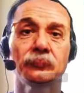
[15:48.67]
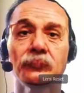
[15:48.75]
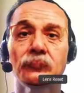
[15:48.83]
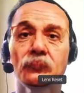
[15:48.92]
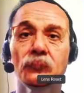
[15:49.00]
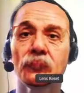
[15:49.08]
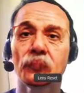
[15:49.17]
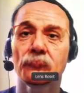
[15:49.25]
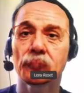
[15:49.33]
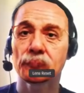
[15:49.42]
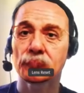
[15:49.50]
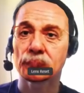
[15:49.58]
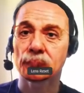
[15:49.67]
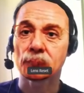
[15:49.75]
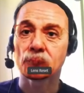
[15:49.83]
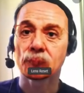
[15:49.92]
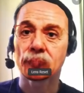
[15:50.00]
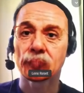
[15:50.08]
The good thing about this, then
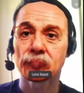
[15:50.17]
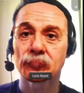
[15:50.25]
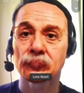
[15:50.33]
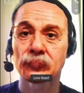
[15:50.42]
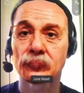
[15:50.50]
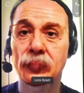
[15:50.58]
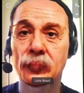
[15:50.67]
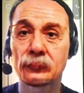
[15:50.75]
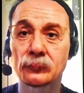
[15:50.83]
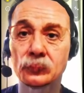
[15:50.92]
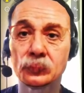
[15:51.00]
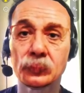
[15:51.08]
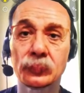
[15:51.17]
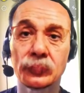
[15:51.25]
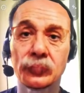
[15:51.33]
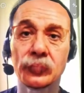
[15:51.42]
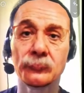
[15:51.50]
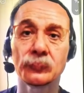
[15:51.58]
you can get a good
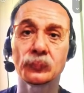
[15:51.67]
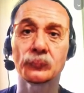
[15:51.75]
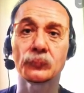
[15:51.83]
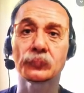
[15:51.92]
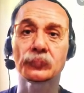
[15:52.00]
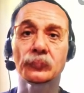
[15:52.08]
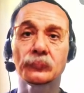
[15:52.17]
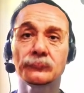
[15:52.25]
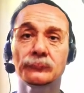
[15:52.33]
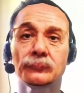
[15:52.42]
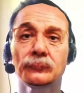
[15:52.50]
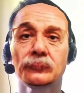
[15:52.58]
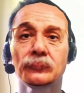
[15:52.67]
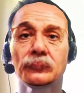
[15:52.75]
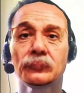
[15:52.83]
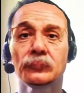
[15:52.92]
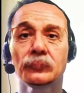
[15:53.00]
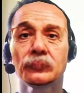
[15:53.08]
image of yourself,
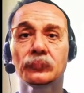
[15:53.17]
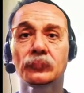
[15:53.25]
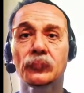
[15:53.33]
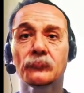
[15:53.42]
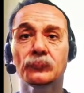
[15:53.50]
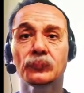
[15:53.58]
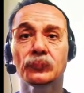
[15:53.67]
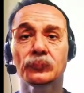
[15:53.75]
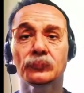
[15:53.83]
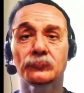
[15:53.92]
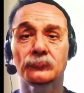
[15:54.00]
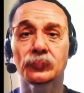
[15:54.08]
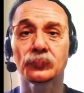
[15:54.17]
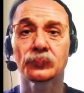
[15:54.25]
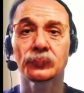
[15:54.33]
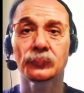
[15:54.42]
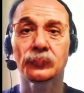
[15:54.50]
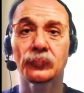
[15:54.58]
capture the
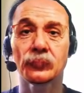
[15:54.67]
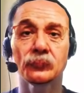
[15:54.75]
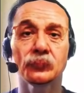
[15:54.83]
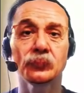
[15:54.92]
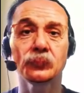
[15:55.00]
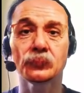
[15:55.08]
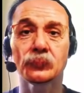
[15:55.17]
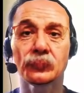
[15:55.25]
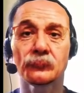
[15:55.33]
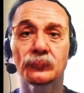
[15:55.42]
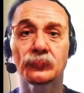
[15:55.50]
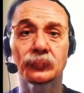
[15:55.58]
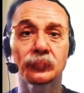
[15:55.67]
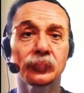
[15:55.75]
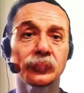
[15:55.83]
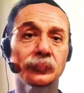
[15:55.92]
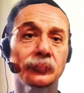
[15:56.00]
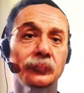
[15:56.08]
picture and use it for this
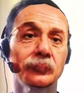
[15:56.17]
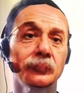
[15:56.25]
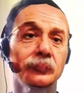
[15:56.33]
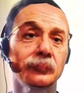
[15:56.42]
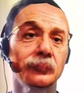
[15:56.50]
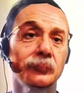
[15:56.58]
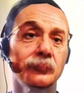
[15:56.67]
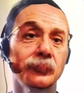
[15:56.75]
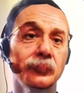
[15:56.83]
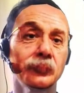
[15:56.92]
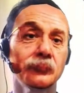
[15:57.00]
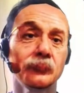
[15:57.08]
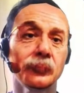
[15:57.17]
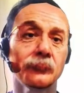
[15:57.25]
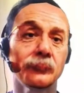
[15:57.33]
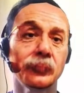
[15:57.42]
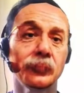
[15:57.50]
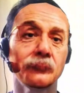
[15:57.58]
case. By
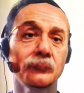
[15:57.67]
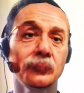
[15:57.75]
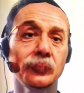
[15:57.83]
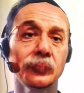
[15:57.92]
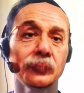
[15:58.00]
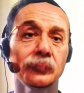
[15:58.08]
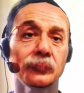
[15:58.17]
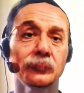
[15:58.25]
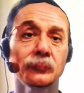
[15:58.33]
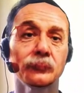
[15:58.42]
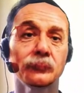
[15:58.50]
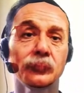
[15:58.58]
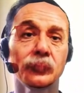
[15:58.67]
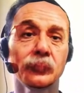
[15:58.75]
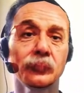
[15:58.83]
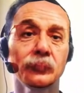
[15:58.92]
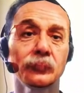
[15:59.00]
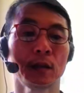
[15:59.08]
that way, okay,
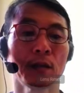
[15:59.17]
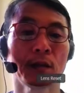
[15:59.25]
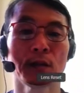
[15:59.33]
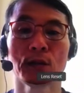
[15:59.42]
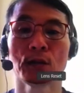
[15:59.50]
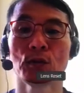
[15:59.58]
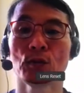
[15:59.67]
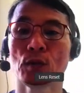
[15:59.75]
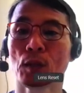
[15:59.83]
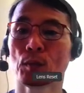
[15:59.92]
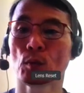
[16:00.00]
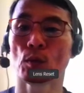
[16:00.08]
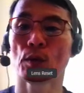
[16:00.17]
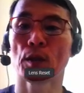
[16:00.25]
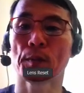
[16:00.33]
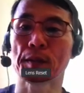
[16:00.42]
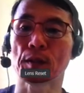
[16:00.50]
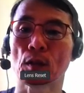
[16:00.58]
you don't have to worry
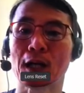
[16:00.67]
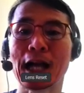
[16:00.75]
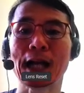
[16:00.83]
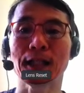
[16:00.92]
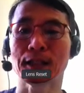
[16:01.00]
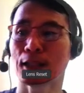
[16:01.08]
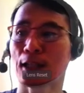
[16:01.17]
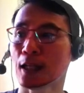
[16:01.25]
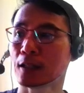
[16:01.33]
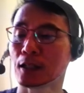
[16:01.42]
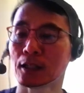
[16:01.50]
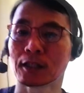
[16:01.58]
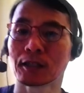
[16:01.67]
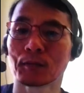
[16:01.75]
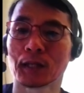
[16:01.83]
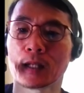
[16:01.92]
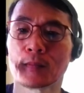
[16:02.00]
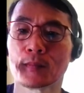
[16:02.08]
about the lights like this.
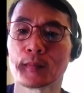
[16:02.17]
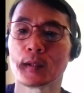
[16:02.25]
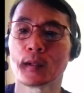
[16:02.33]
I'm